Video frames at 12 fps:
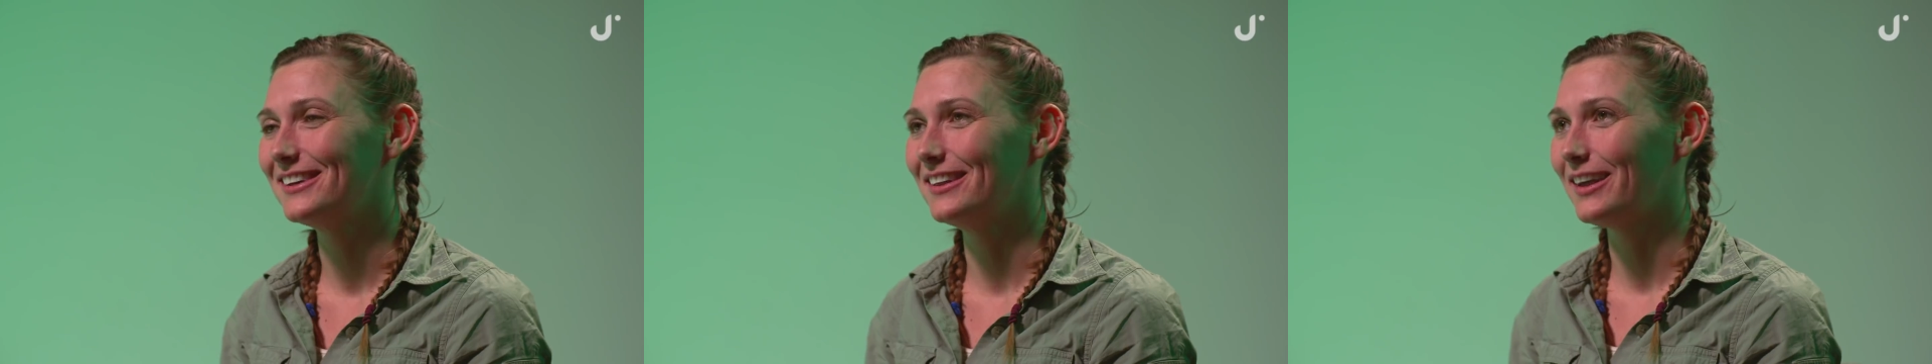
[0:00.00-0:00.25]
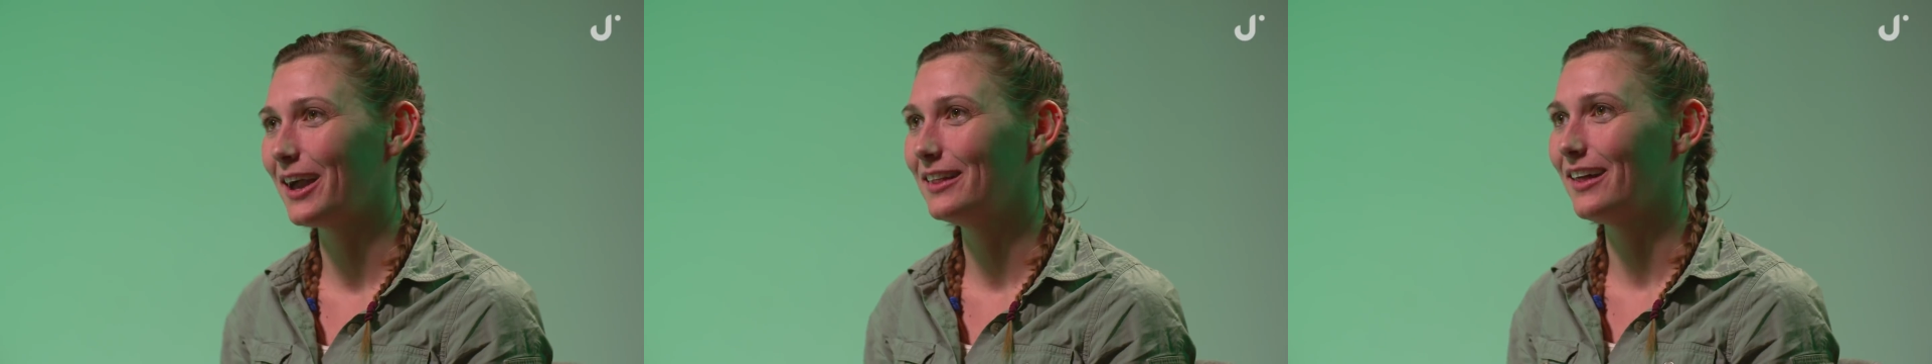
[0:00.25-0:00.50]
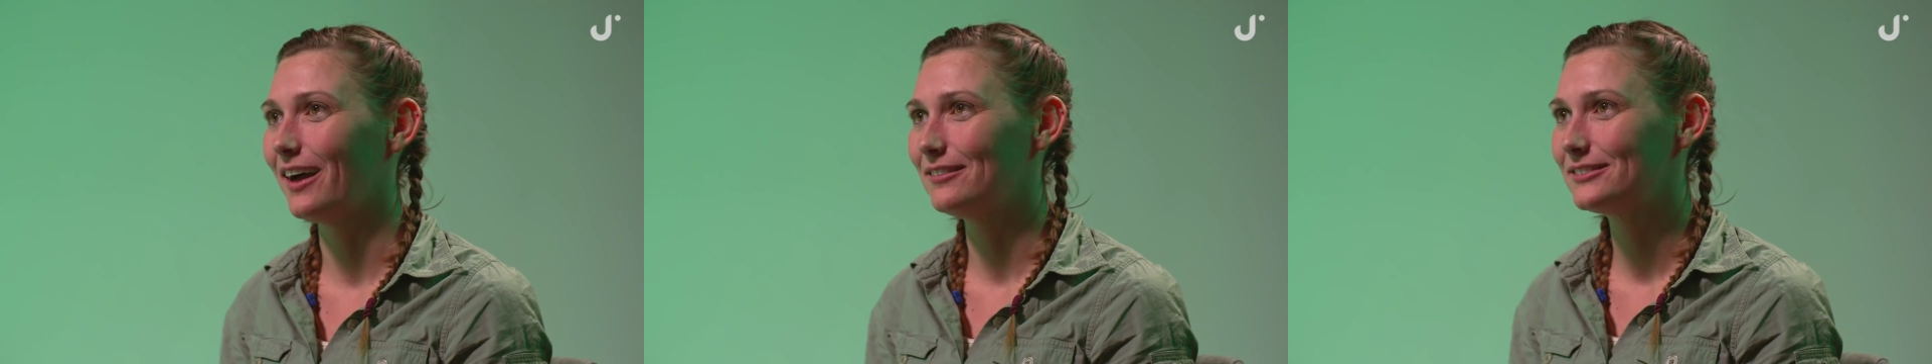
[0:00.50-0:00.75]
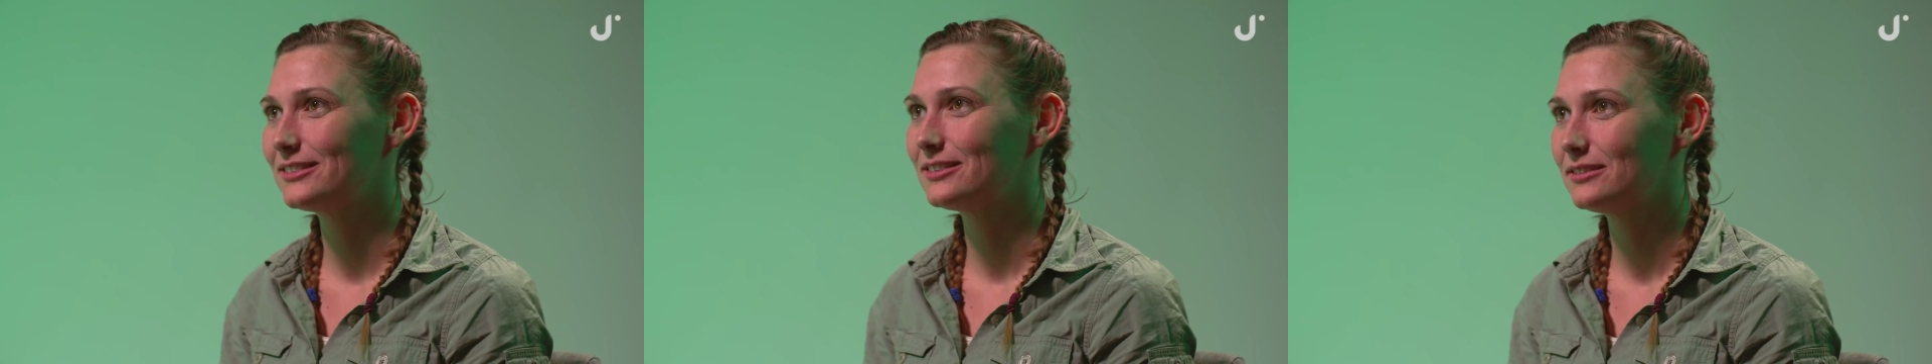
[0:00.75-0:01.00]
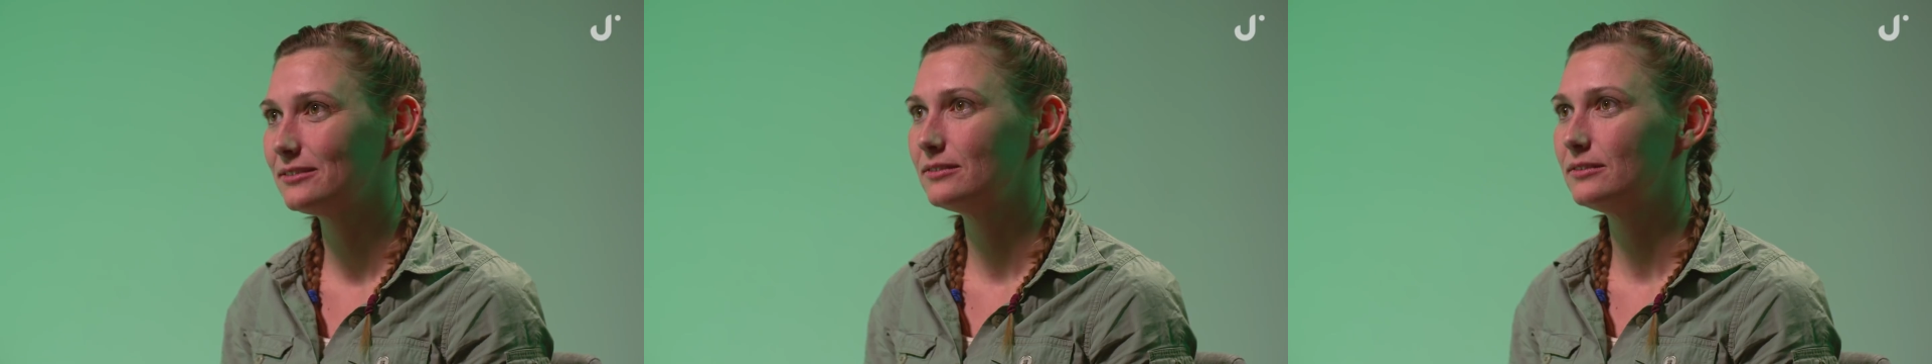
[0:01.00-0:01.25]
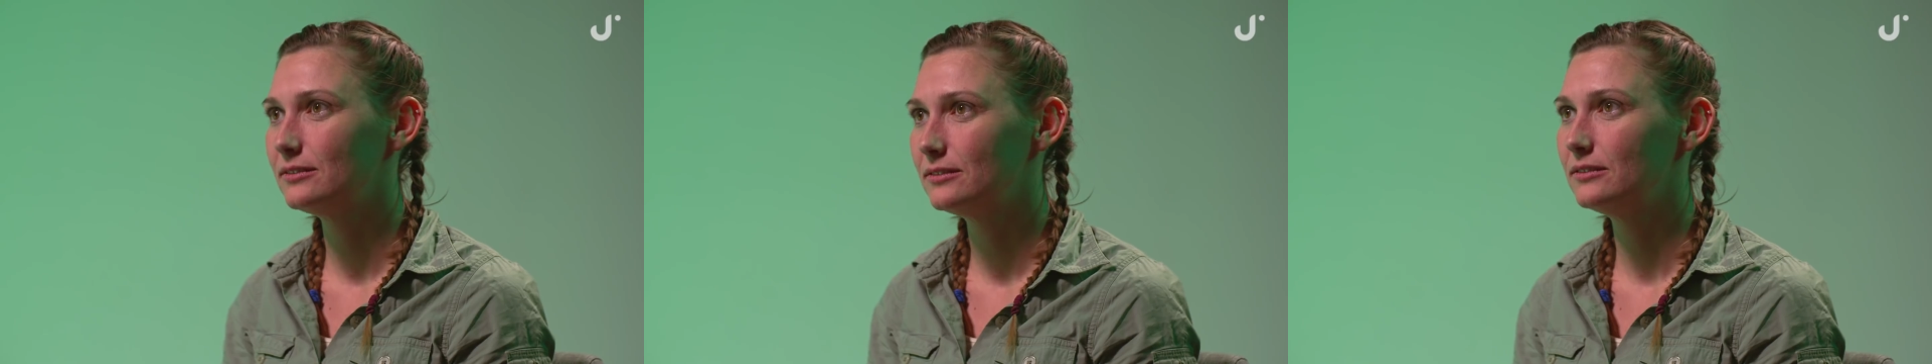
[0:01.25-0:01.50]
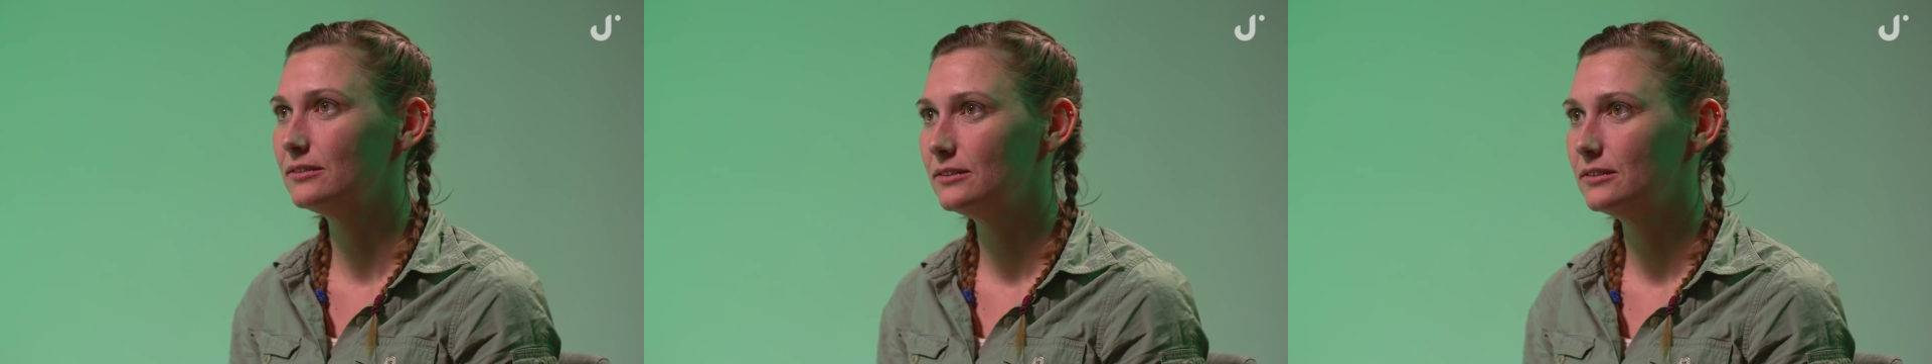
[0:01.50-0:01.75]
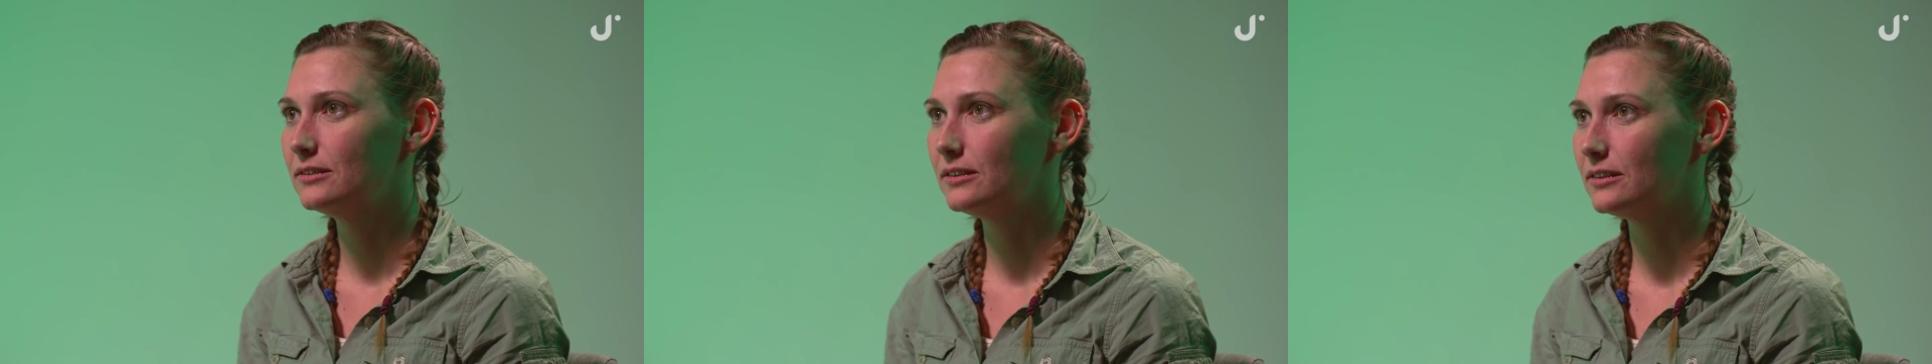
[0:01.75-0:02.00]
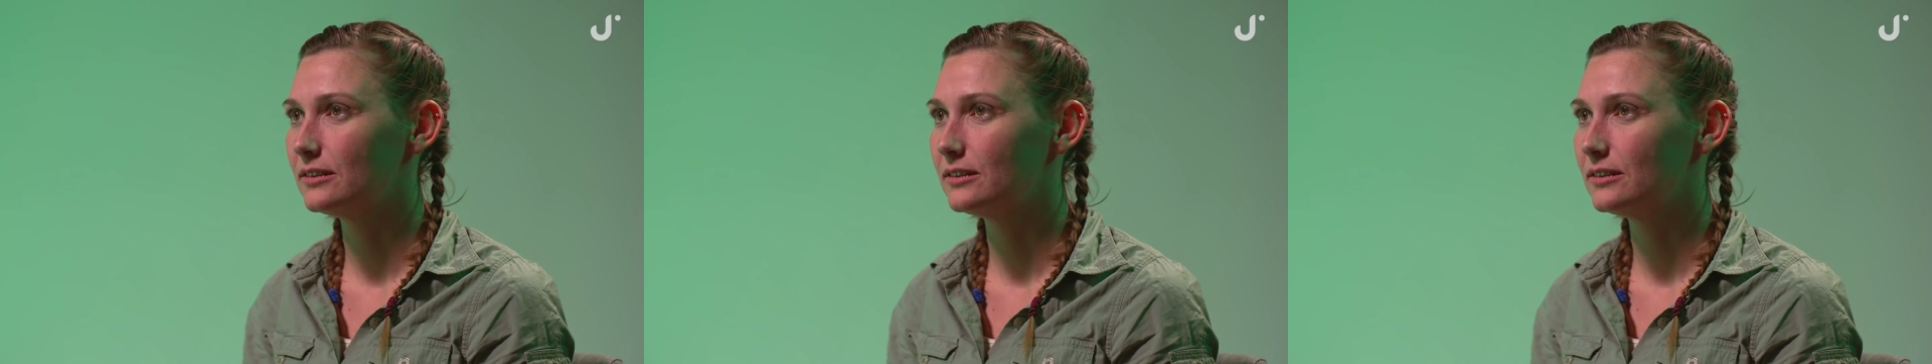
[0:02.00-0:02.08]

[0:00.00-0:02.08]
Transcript: And I left. When did you leave?